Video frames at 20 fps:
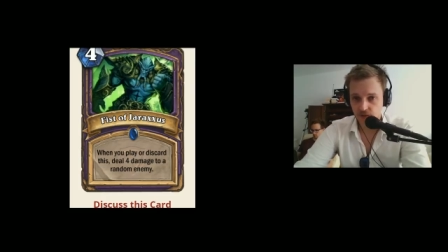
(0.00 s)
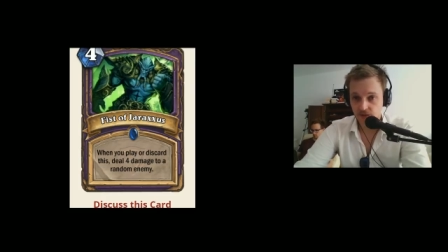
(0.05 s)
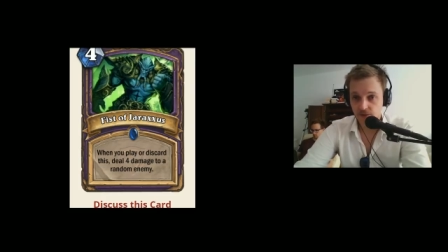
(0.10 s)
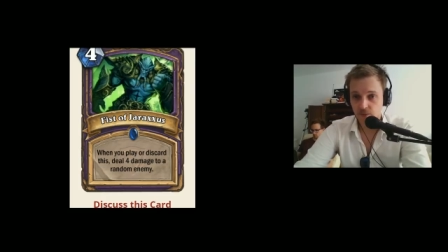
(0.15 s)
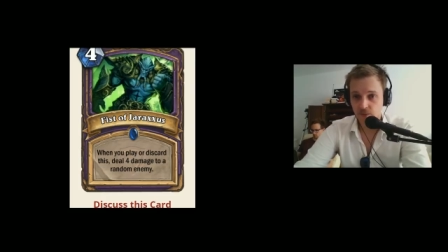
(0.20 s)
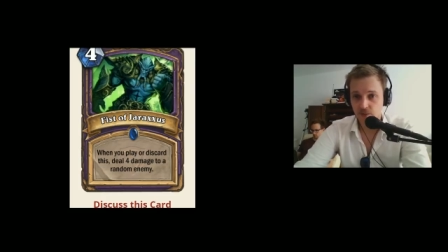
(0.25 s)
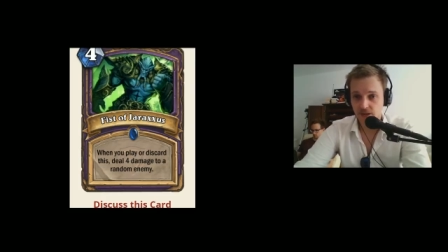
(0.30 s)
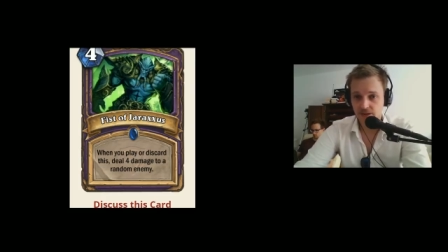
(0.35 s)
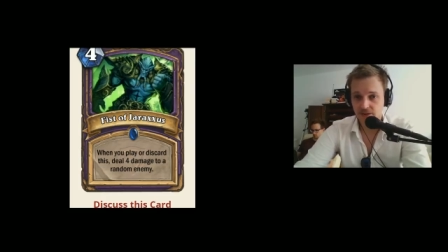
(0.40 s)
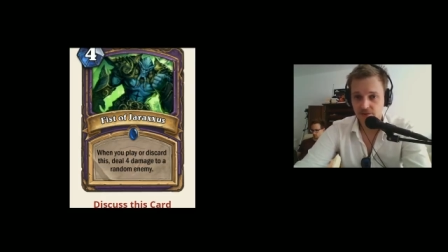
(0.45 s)
They
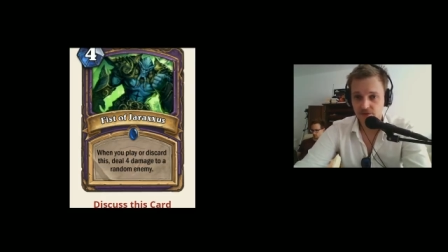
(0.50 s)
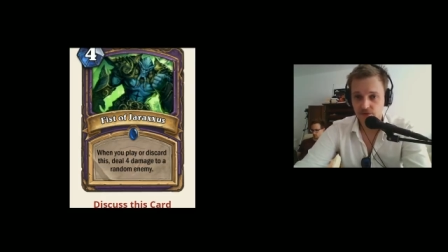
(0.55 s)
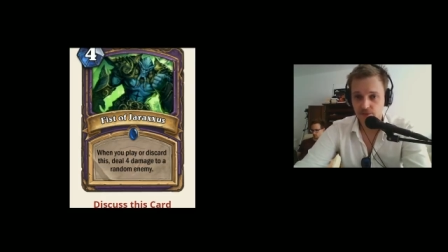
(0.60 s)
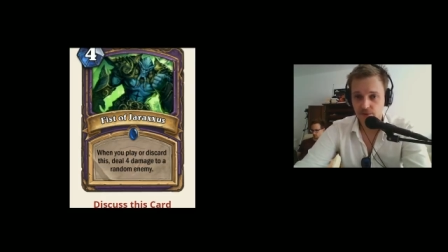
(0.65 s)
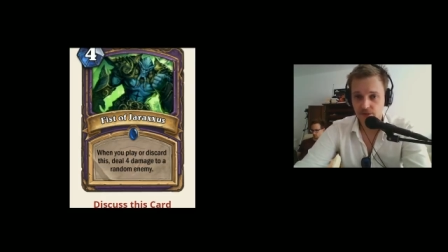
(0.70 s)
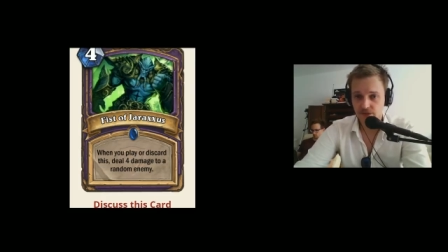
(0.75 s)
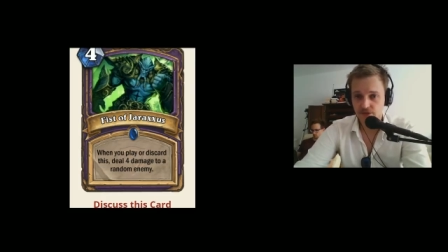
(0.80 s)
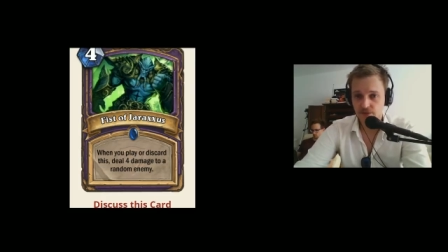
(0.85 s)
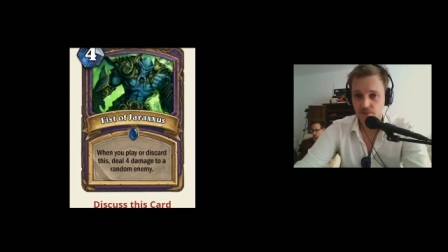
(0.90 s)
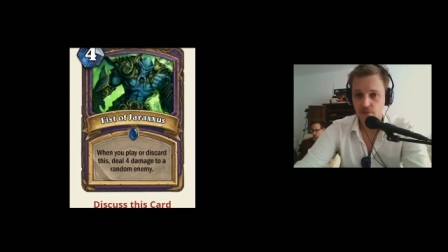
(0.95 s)
really have to
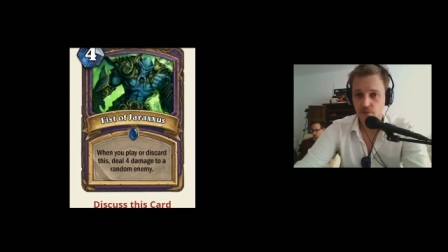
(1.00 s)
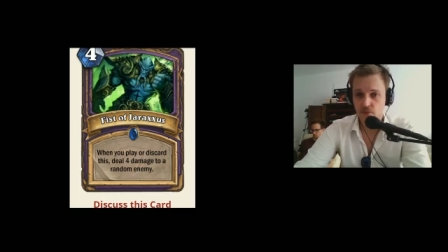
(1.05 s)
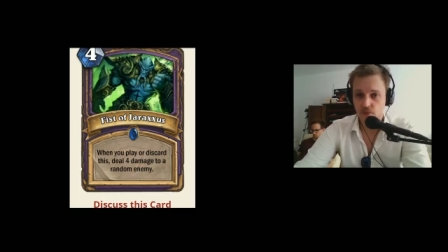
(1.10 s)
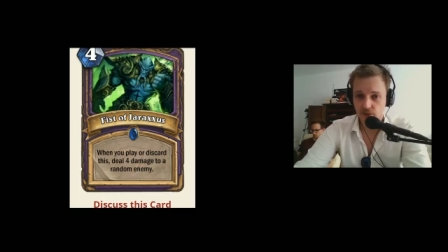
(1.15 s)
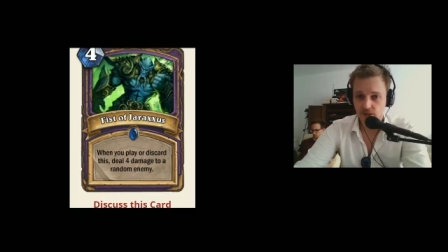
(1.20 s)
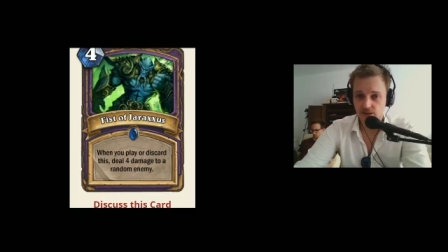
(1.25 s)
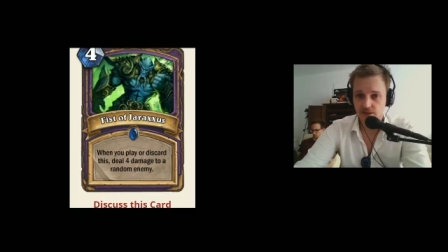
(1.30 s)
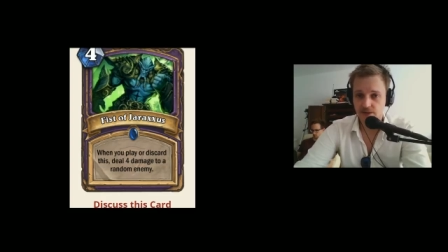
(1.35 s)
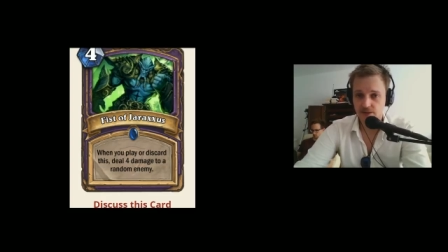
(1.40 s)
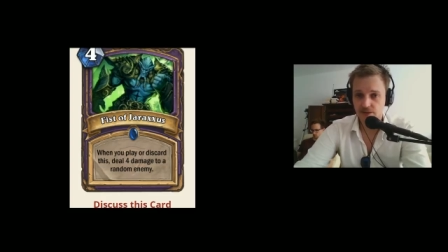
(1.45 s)
print some
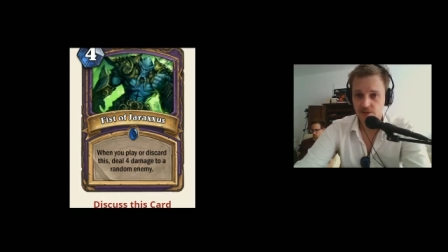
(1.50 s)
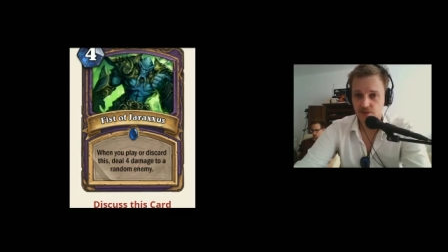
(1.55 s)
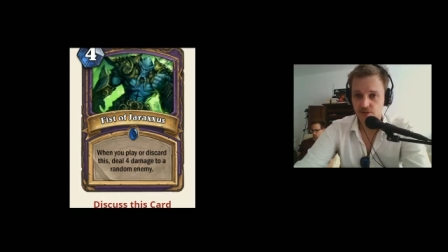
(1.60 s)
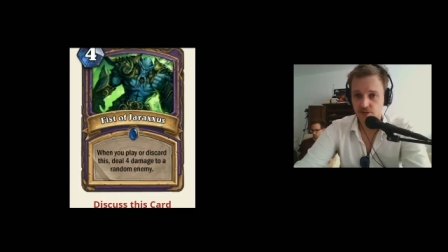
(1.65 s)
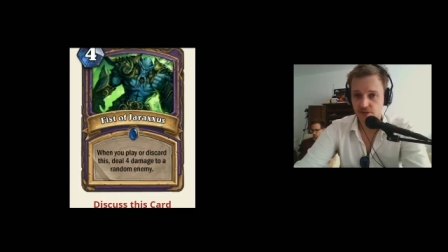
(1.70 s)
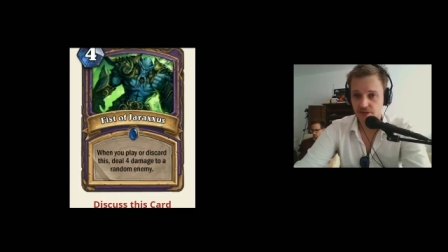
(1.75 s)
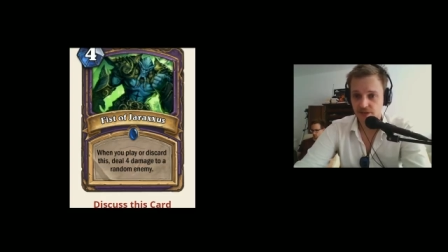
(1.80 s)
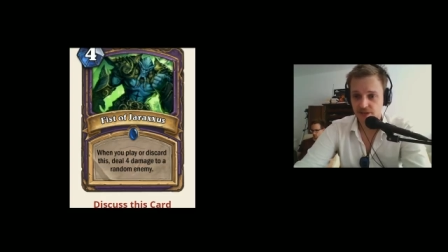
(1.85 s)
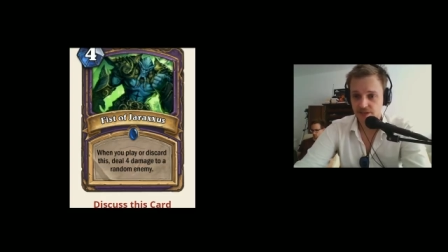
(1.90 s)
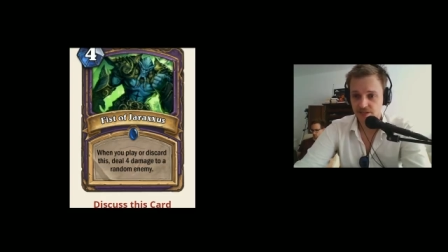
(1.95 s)
really good
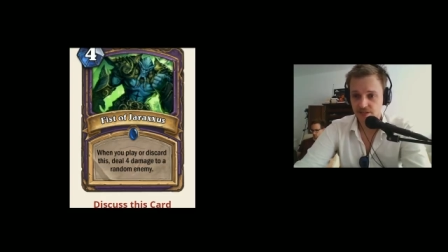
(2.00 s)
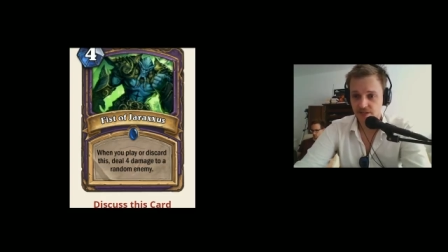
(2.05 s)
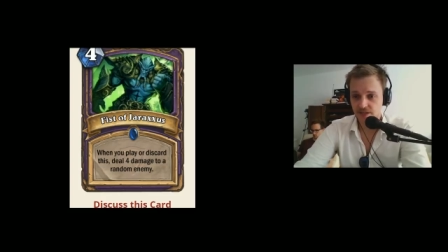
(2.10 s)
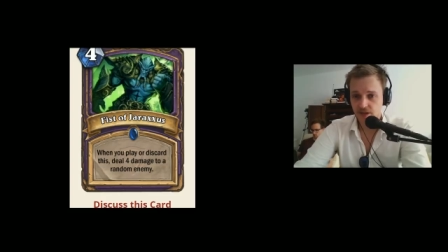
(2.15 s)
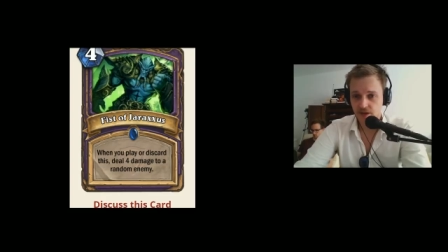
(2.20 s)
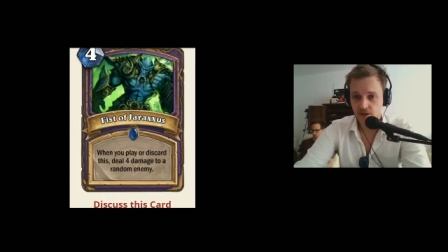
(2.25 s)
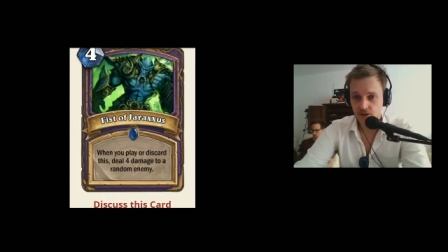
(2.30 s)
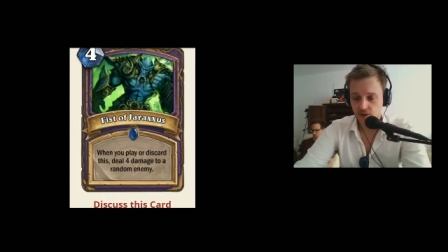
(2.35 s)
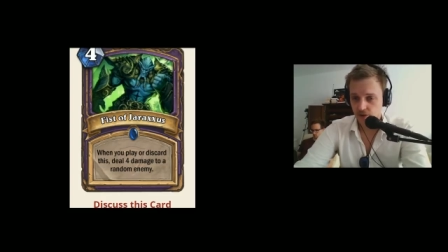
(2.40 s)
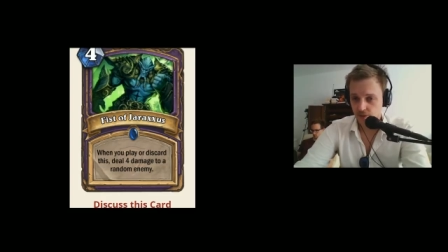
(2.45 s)
control decks
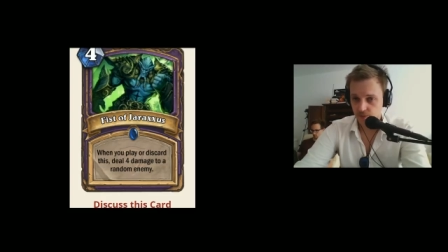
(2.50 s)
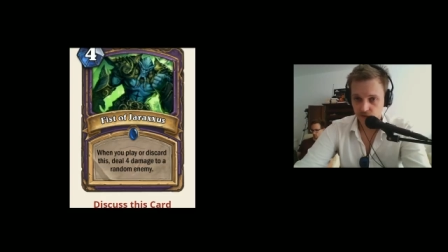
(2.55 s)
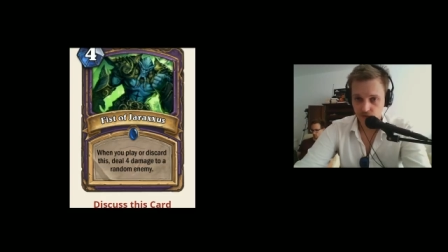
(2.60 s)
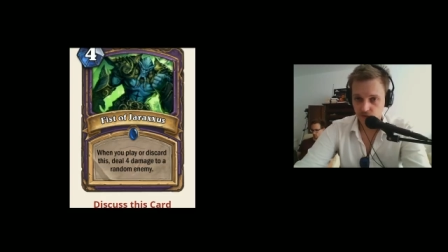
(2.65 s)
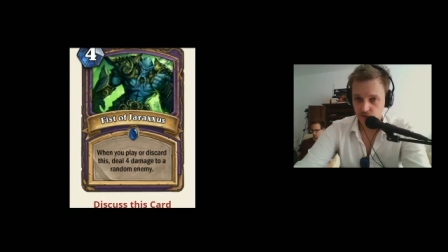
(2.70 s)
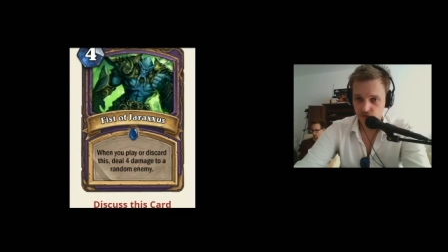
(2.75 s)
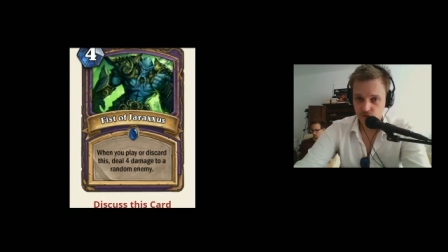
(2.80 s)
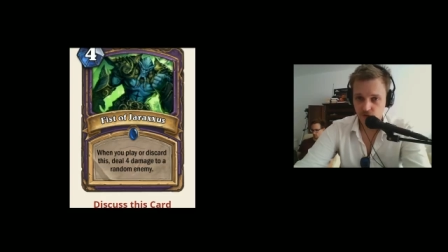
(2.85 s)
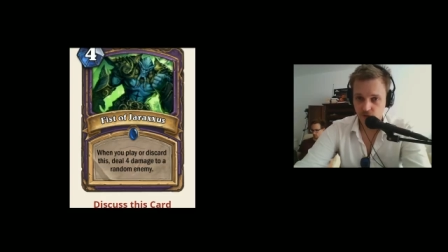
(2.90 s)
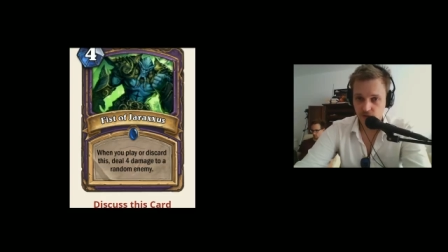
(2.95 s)
or
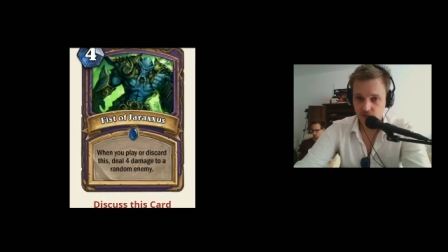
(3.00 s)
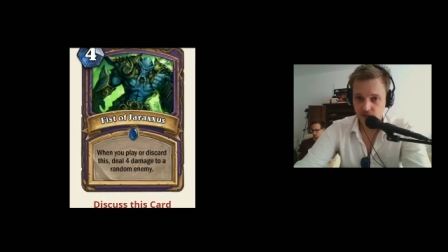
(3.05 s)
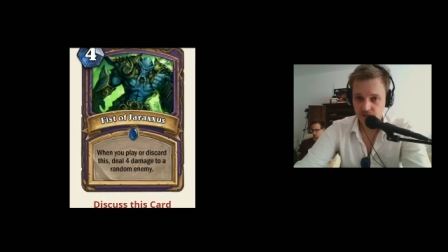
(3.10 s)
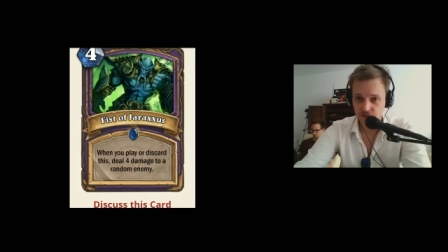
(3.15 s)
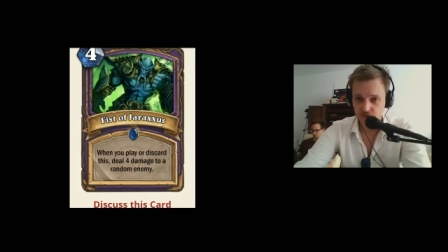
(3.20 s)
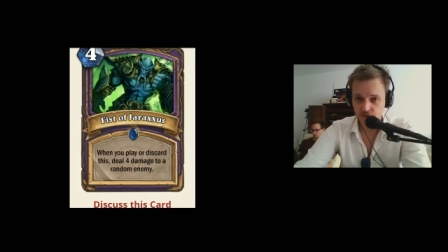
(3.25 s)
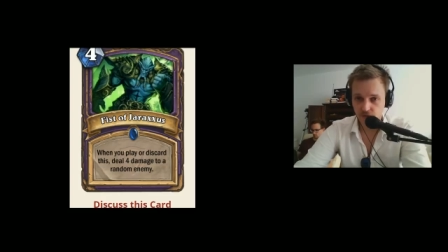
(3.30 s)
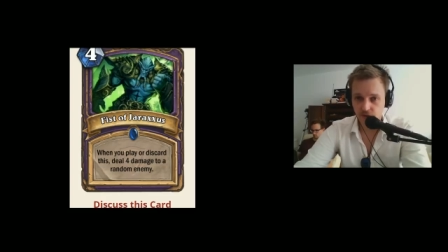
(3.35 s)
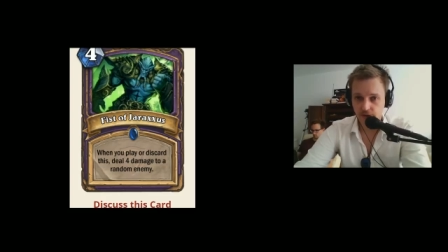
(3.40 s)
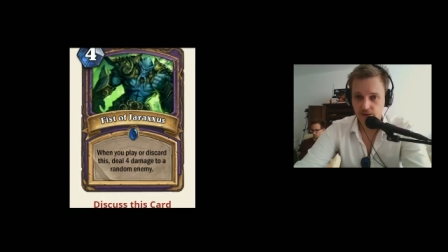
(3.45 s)
control
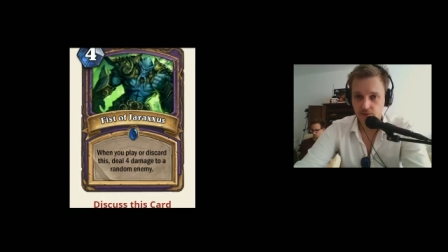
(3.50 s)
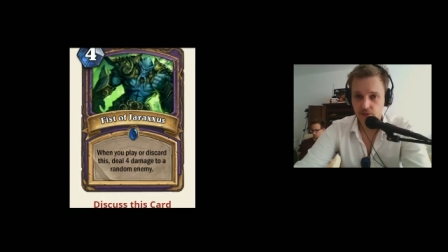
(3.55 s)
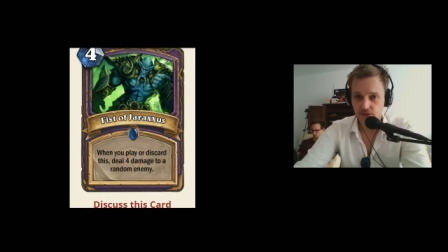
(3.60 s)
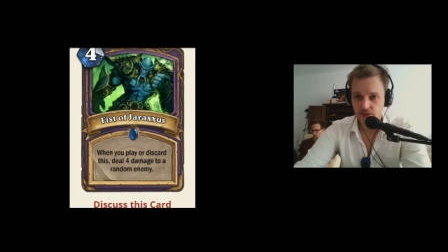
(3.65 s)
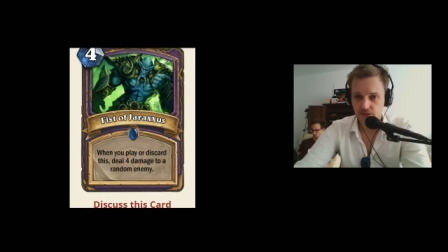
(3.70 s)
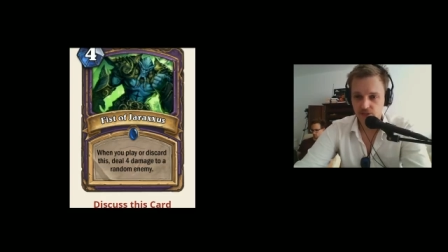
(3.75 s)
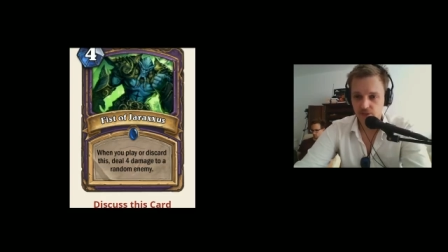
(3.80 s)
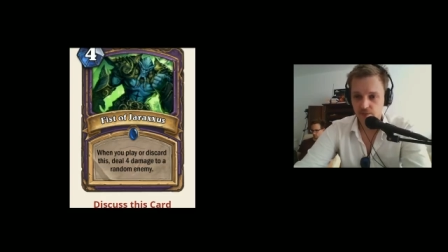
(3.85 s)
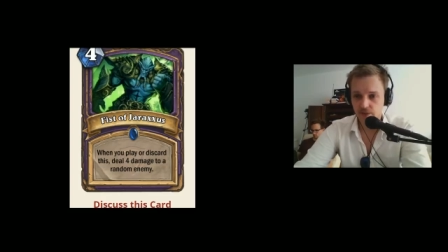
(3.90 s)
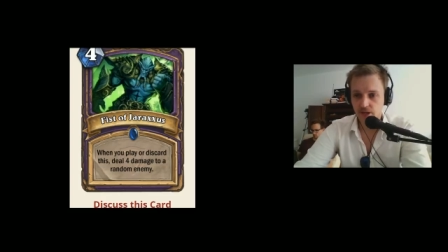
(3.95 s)
cards for aggro
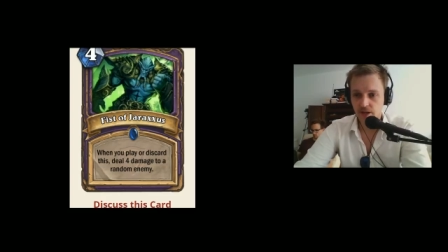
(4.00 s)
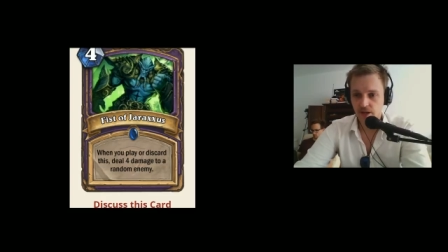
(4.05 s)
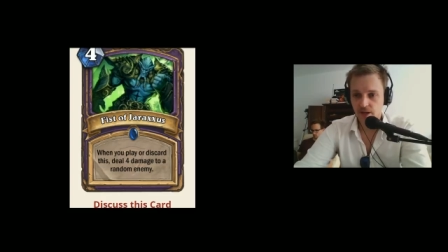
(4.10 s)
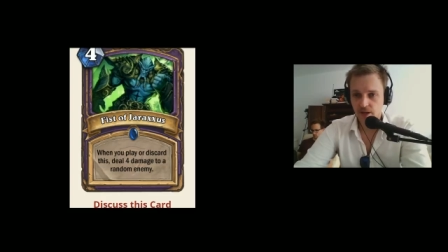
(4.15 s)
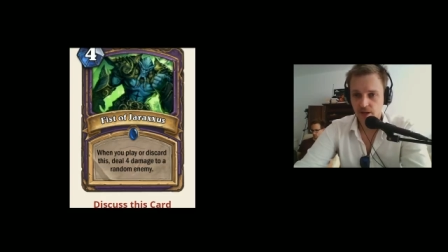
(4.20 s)
not to be